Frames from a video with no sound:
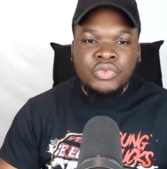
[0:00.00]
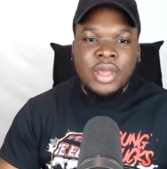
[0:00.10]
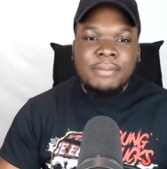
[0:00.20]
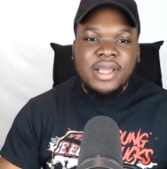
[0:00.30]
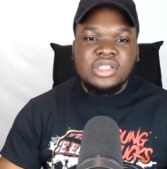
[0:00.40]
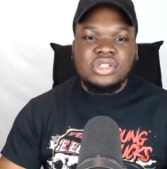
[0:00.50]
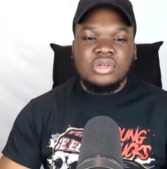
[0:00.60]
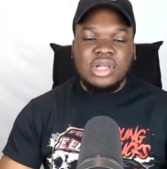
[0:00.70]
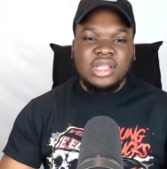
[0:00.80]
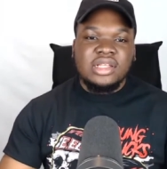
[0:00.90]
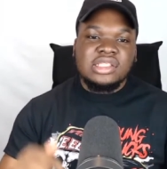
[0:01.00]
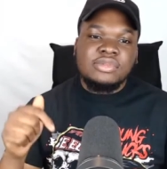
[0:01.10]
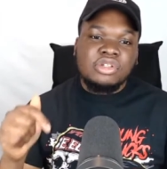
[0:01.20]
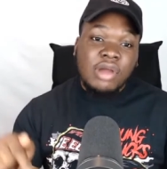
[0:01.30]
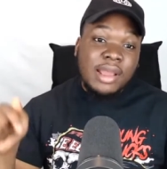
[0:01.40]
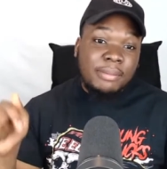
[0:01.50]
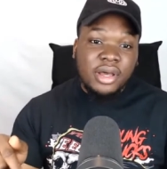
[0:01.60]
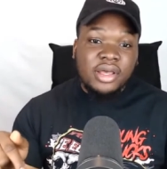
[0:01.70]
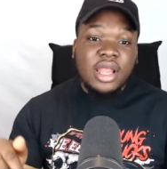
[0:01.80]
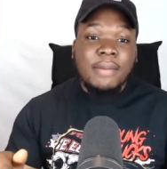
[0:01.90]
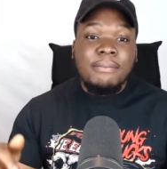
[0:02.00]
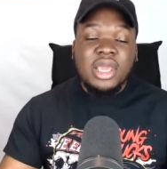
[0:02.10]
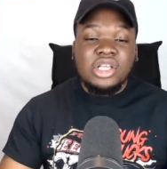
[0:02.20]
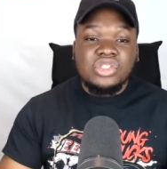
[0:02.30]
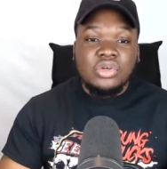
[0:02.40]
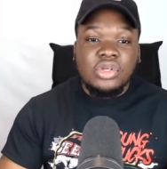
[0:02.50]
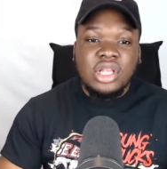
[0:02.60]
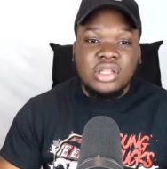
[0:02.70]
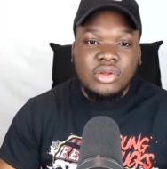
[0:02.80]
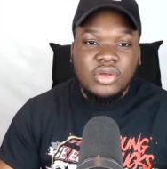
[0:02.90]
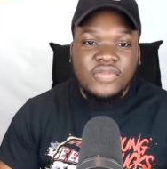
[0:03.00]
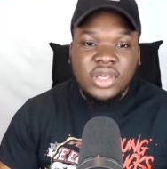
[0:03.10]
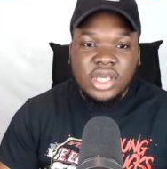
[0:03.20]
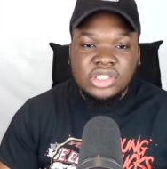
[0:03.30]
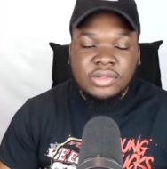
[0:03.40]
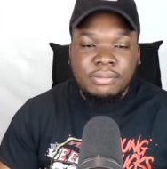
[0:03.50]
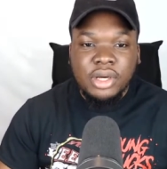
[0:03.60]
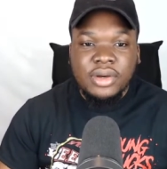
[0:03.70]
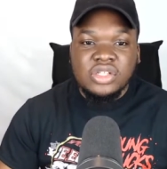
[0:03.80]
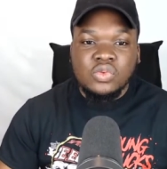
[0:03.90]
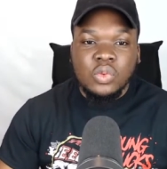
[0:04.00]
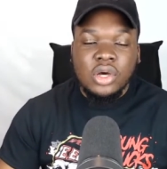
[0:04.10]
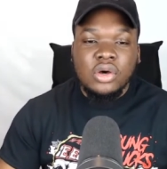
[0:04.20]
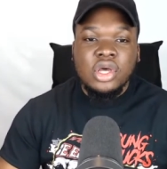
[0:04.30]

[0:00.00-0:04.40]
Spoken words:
make sure you click the subscribe button and make sure you click the notification bell as well,